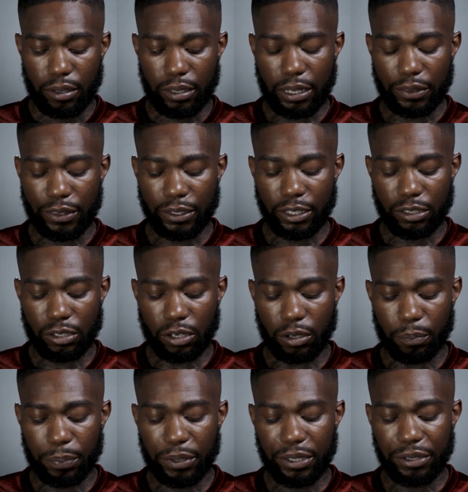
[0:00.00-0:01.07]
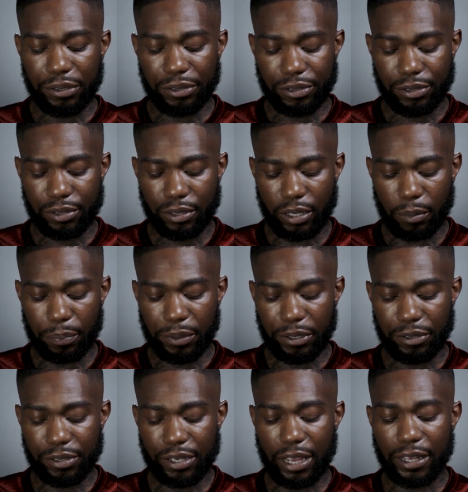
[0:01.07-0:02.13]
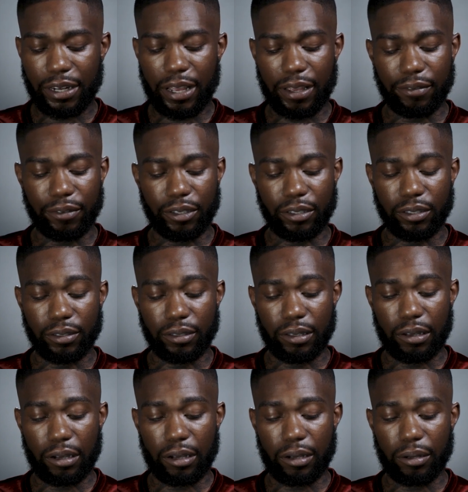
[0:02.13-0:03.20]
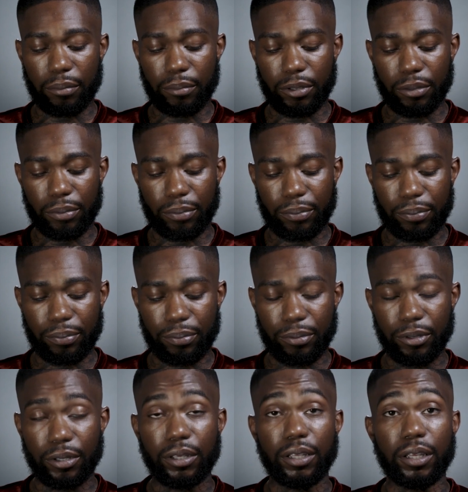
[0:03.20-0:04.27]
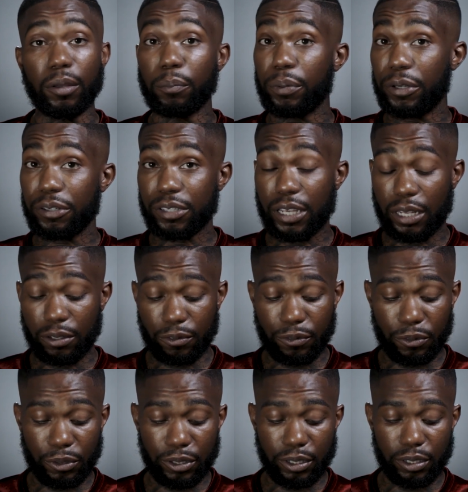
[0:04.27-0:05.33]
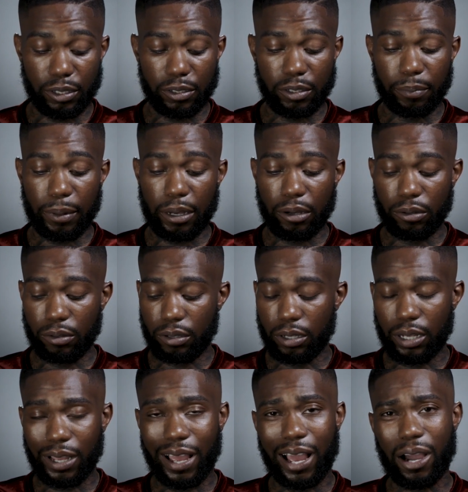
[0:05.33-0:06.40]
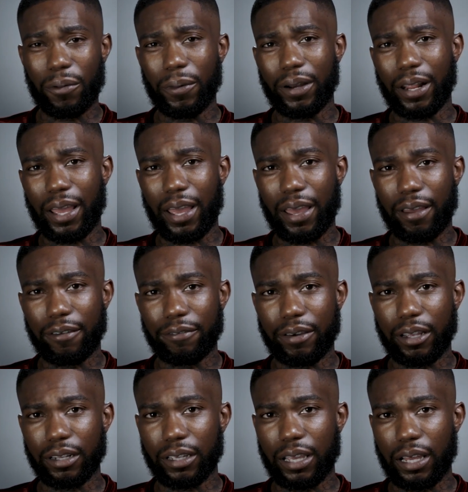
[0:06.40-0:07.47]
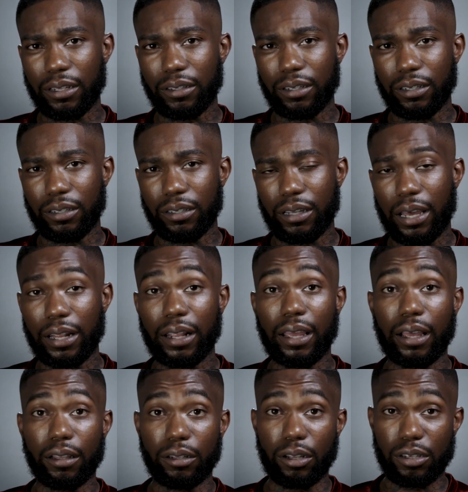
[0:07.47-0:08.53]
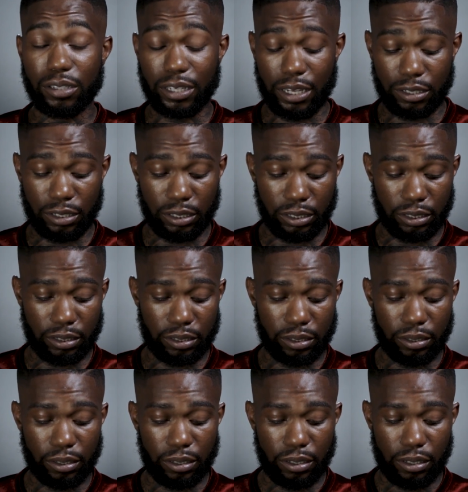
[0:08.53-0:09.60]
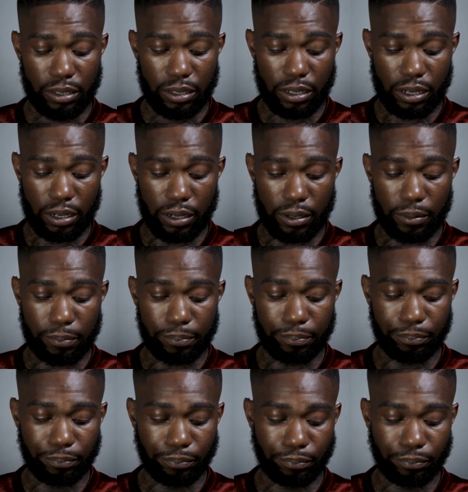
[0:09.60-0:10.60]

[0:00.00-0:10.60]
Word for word: yeah, I think it's called Pierce. Yeah, Pierce skydiving. Um, in Pierce, California. It's about an hour and a half out of uh, out of Los Angeles. Um,